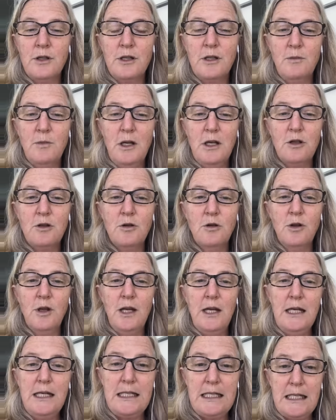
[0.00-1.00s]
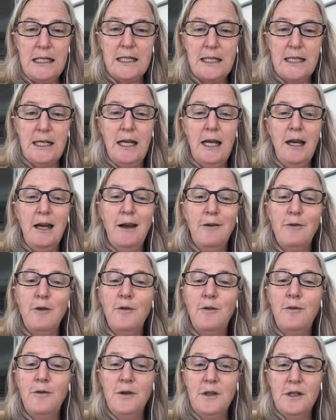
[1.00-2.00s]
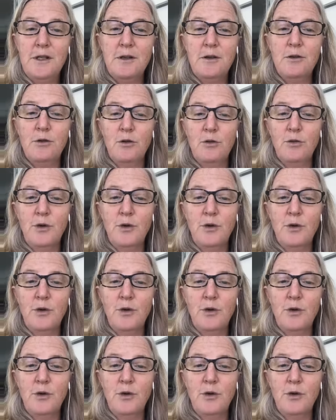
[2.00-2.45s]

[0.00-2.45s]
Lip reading: to make sure that he doesn't have a physical